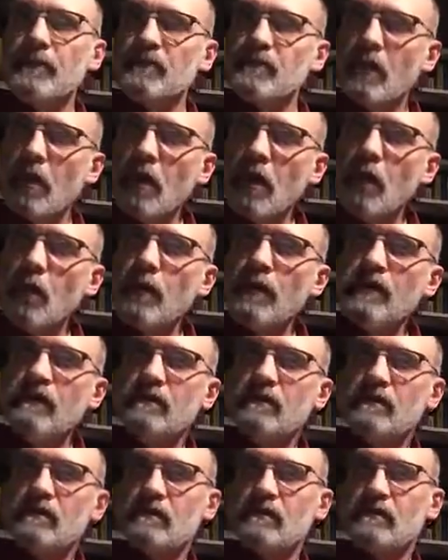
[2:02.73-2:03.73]
is
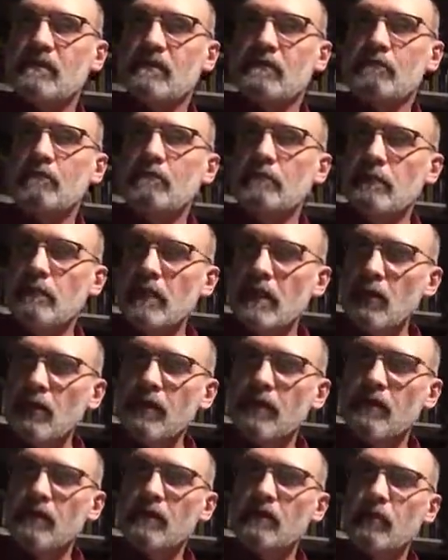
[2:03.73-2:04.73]
always
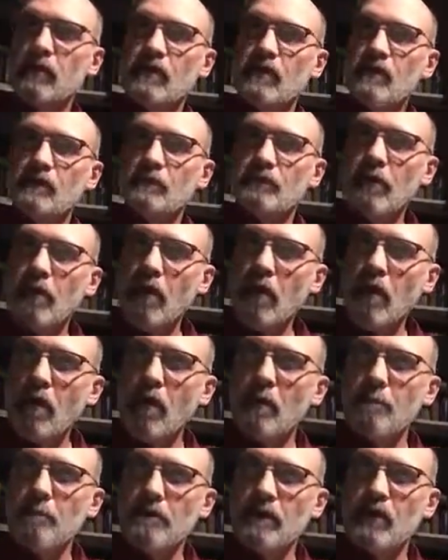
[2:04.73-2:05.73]
muted. We use
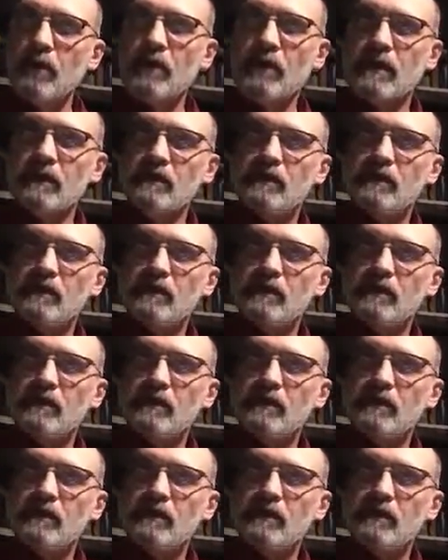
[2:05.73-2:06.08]
palm muting.